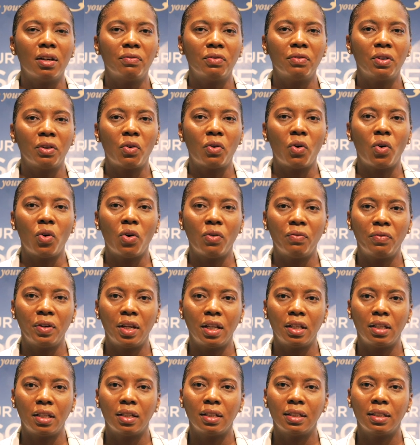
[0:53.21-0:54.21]
of the
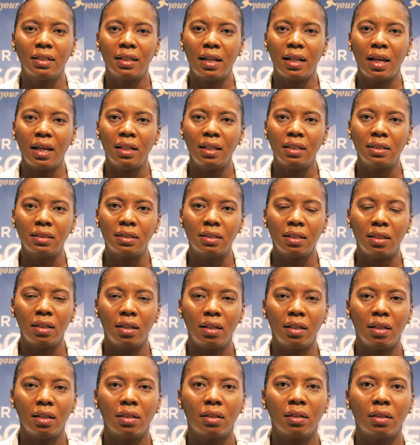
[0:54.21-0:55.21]

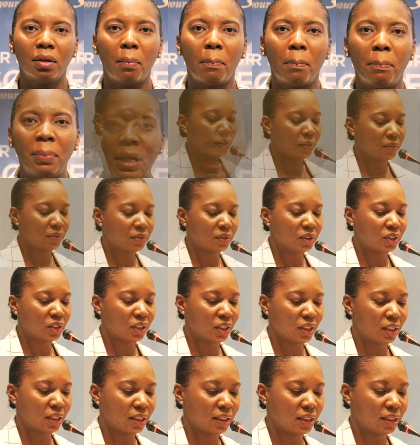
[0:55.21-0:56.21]
COVID-19 peak,
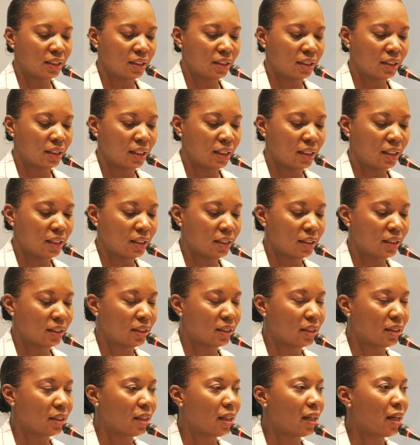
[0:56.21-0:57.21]
as we would
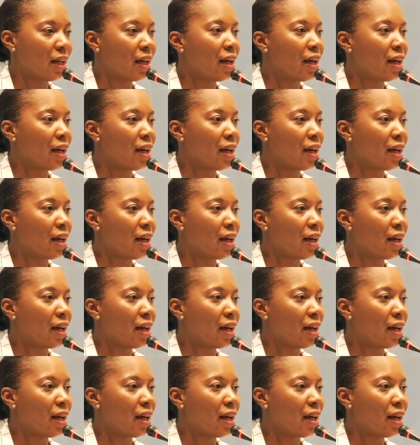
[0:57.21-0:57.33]
call it.